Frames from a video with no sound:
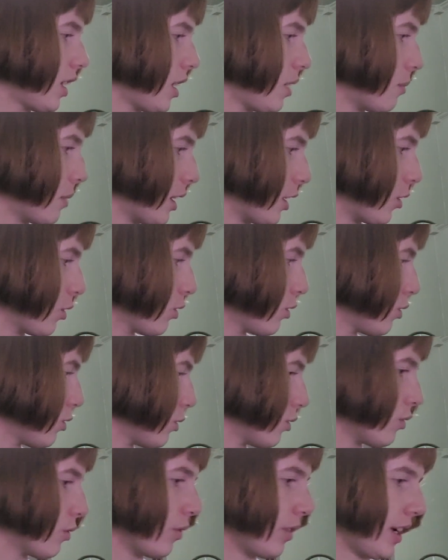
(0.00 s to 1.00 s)
Am I
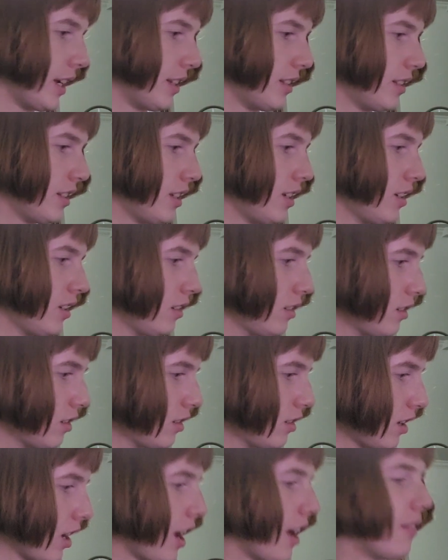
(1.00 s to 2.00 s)
crazy?
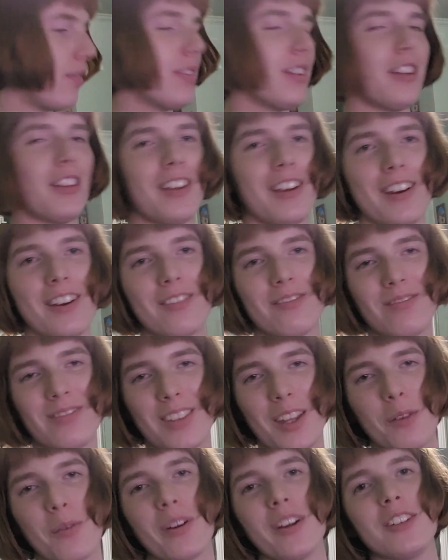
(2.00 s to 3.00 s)
Ah, there they are.
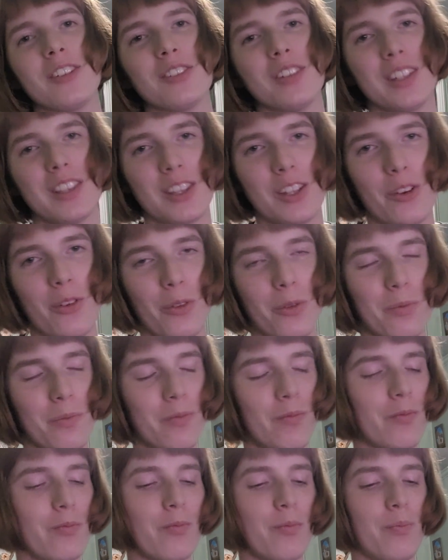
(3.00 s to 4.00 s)
They were underneath the old
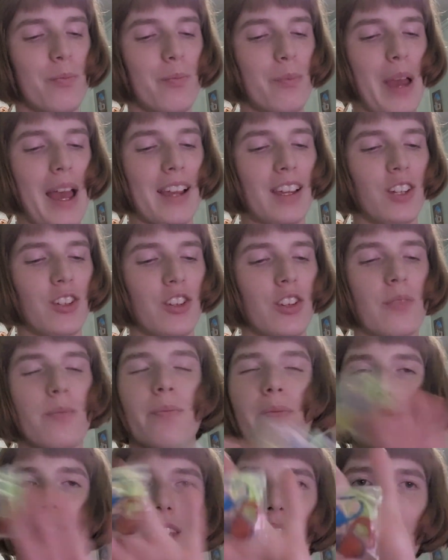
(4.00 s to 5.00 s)
packaging.
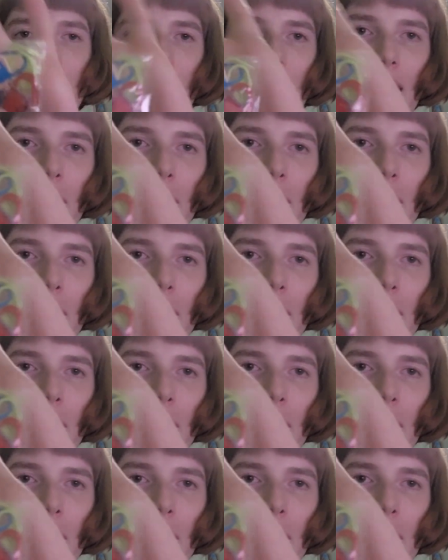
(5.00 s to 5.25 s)
They